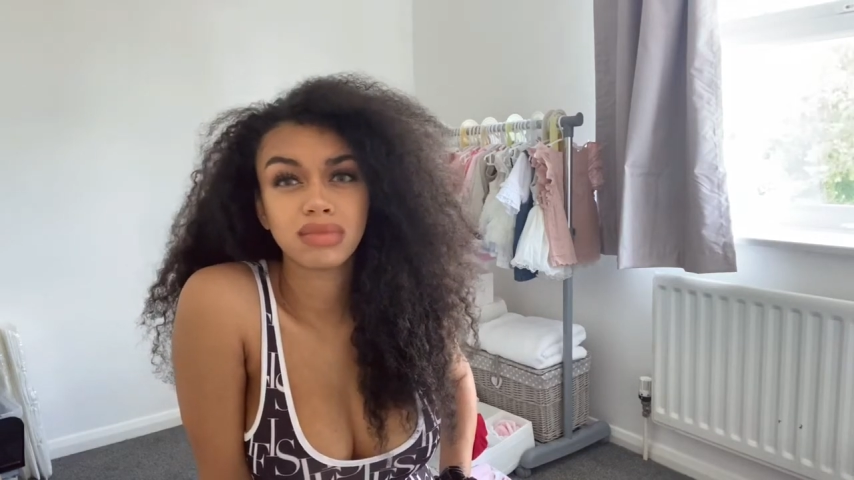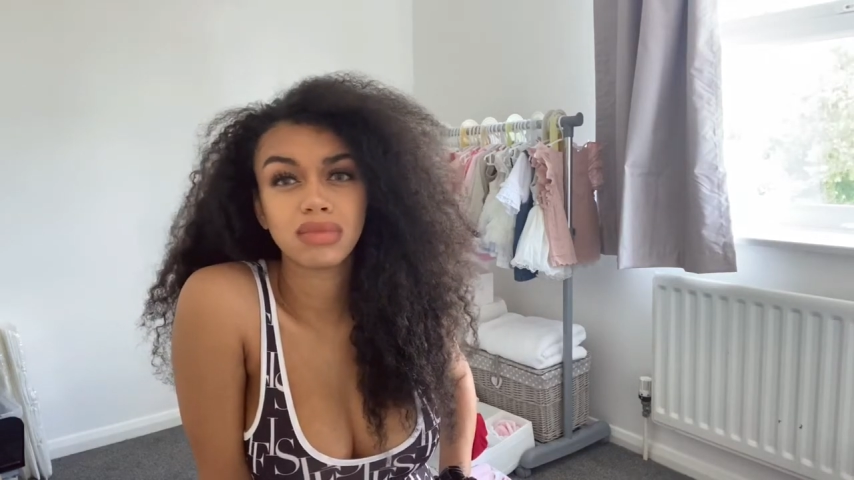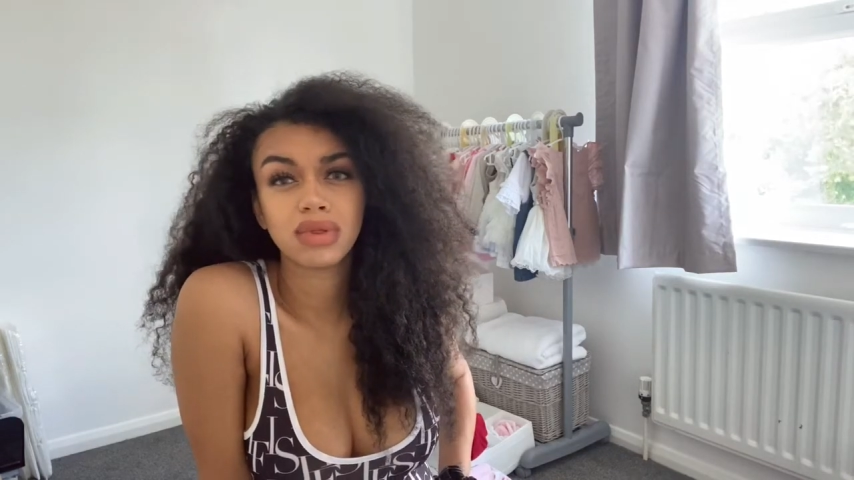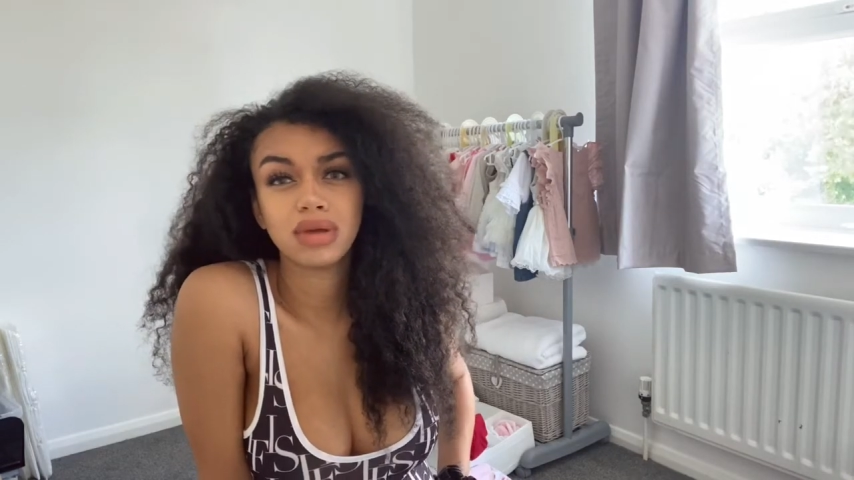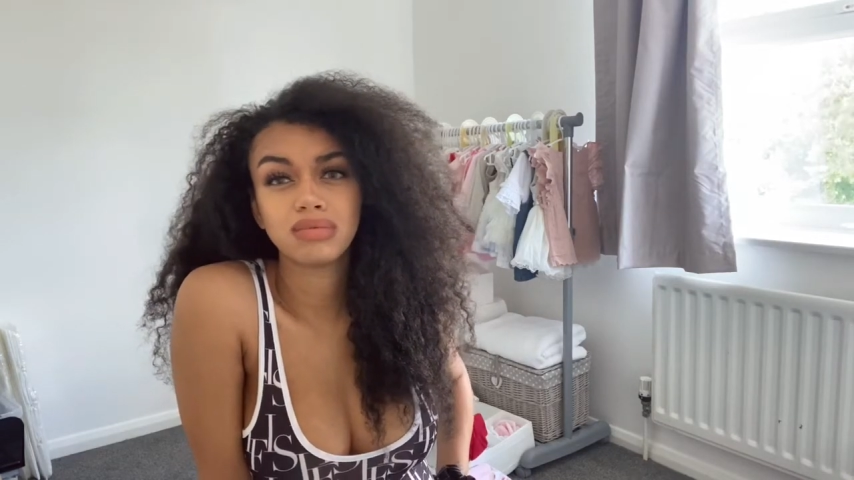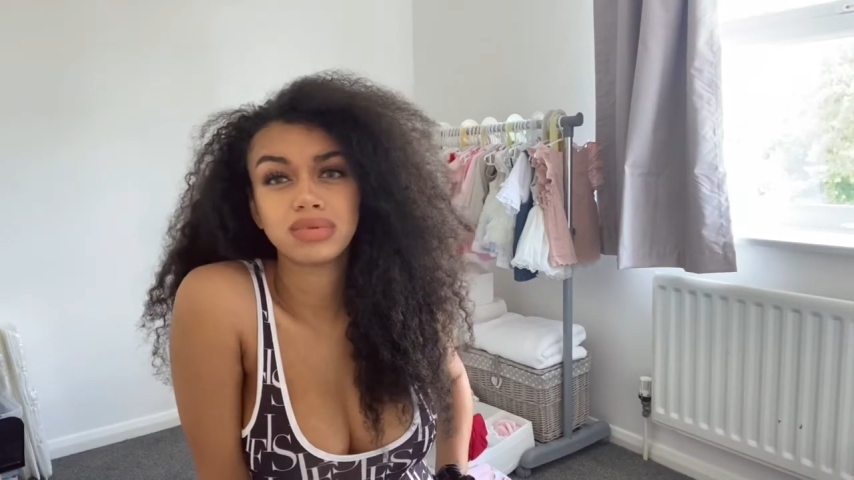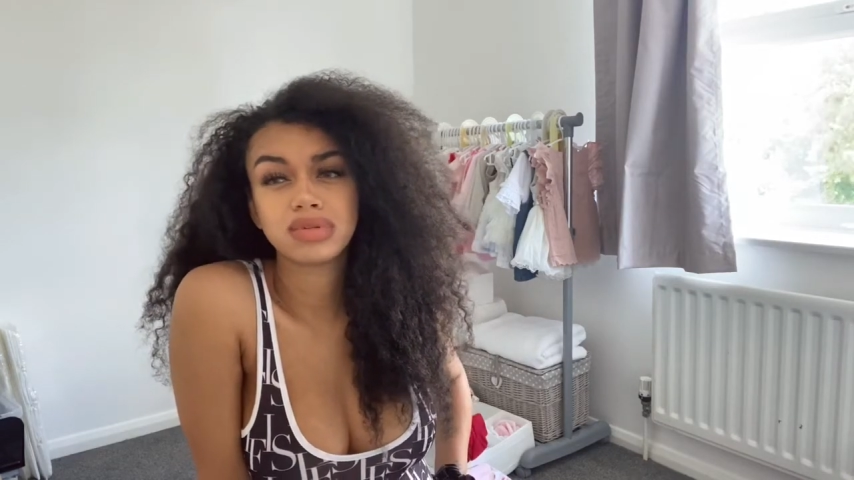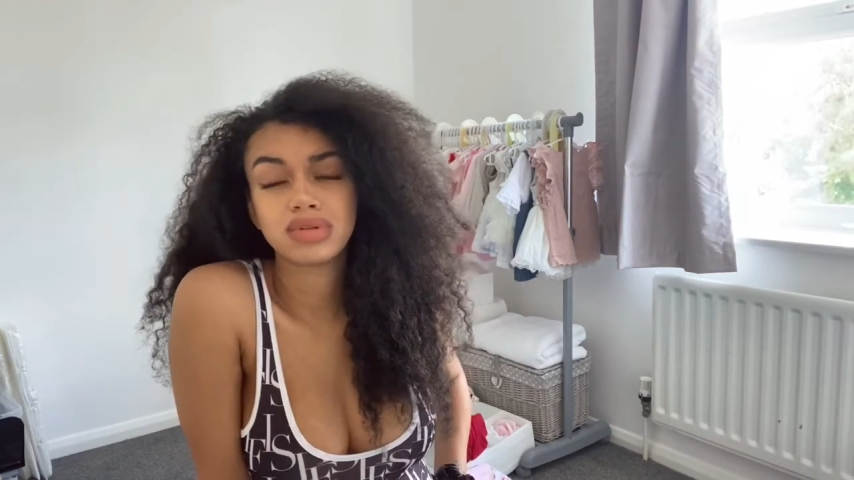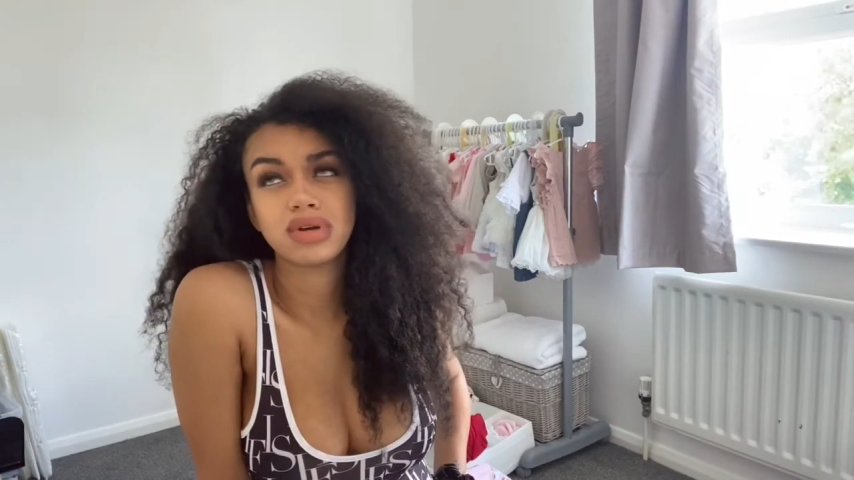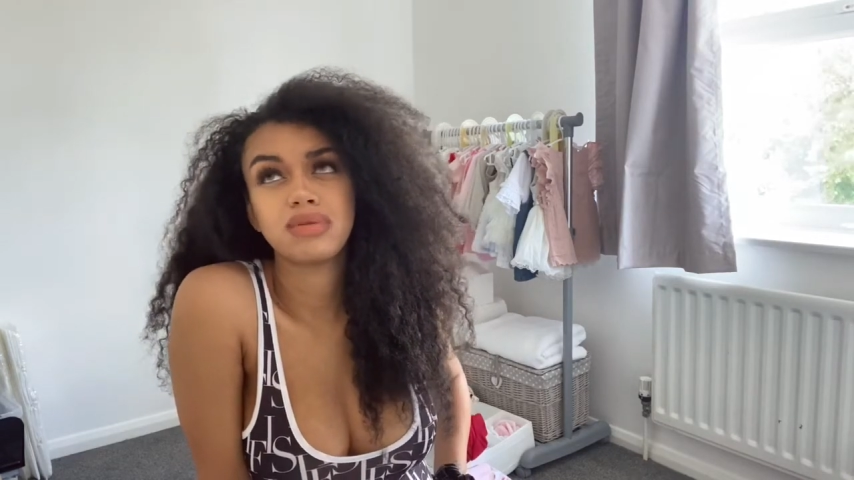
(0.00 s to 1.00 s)
It was
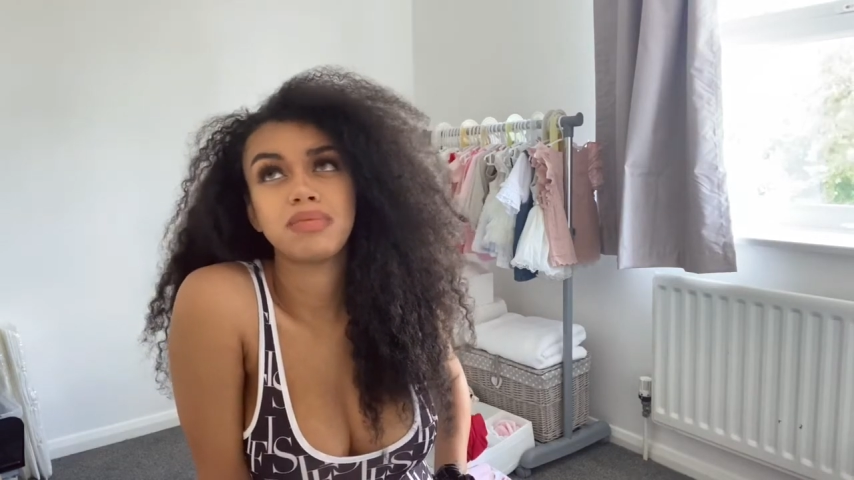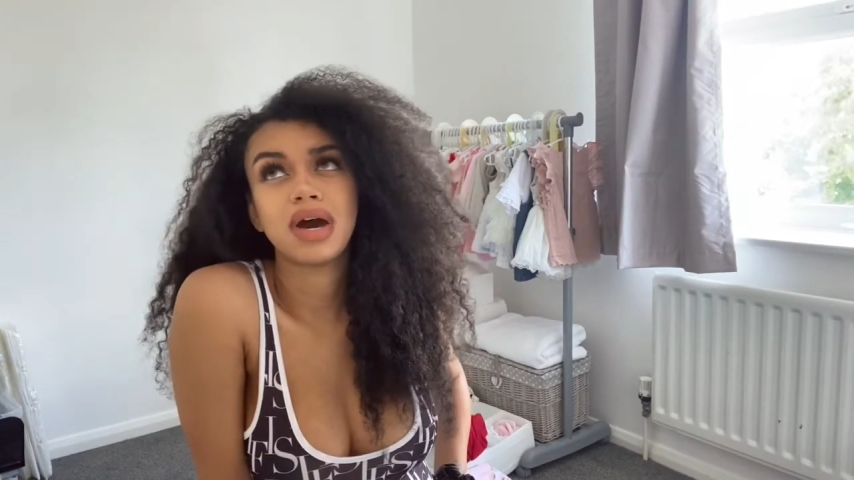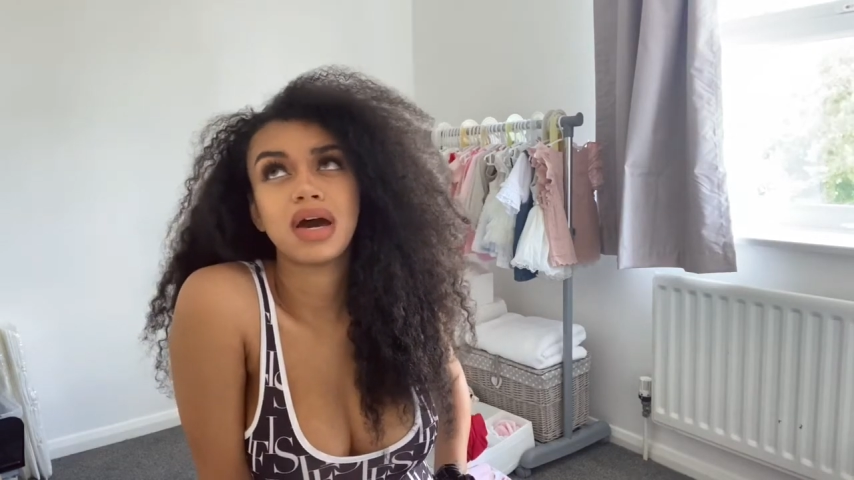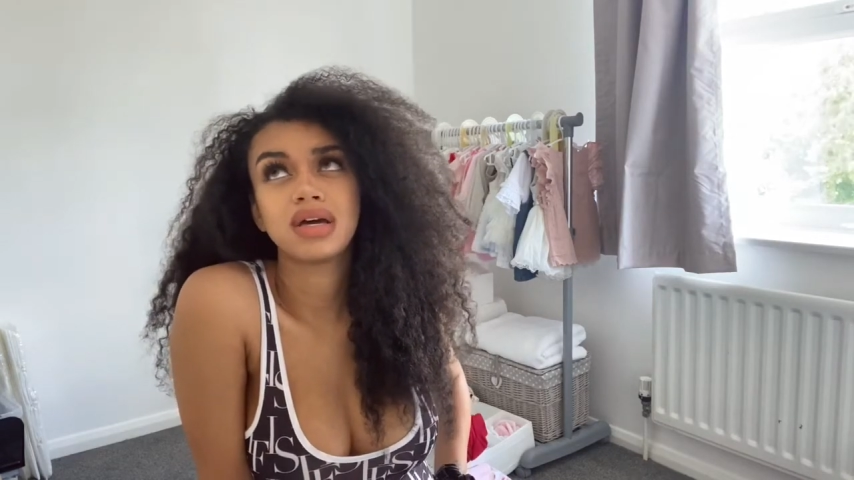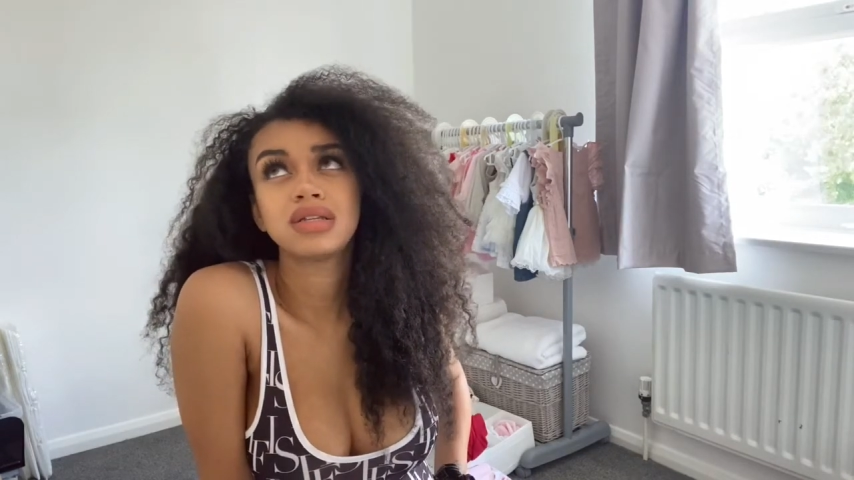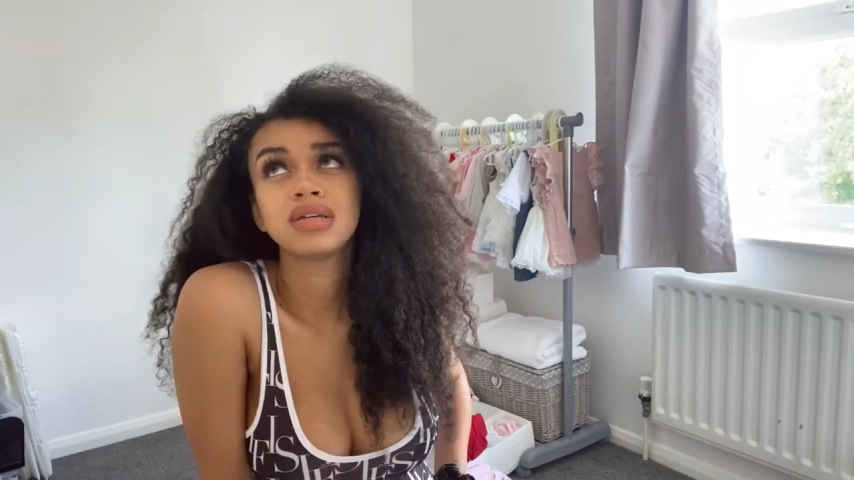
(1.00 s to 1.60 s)
so bad.